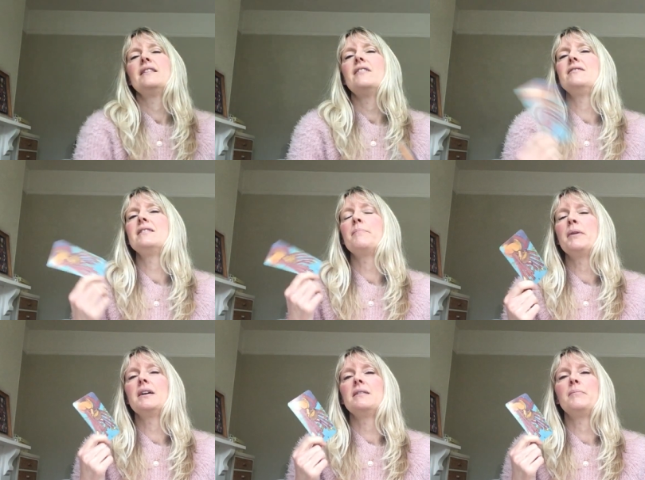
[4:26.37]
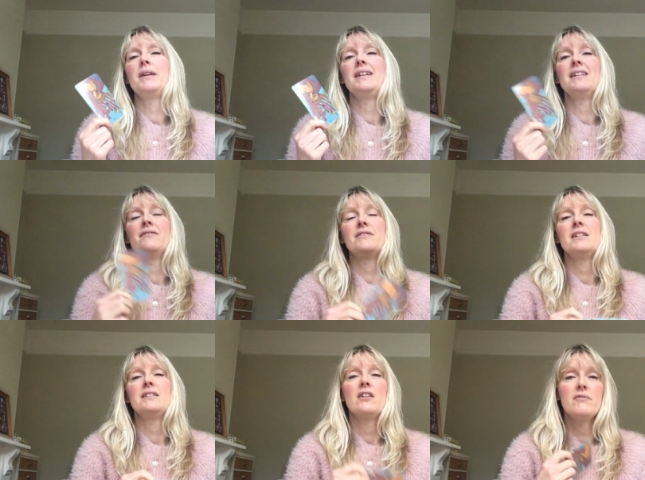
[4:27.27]
there is a burden being
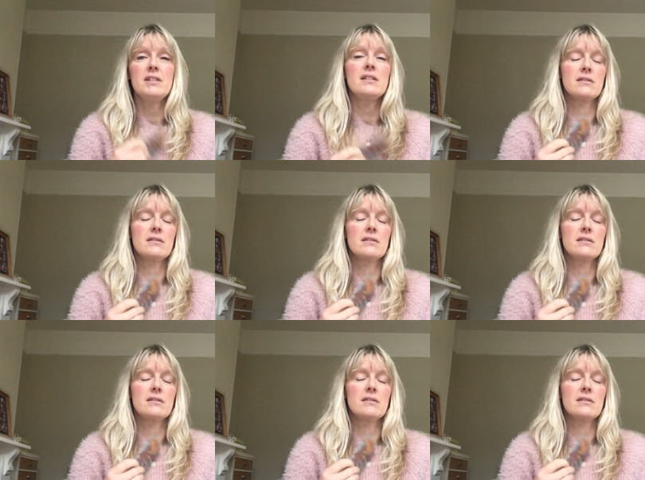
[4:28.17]
lifted, there is a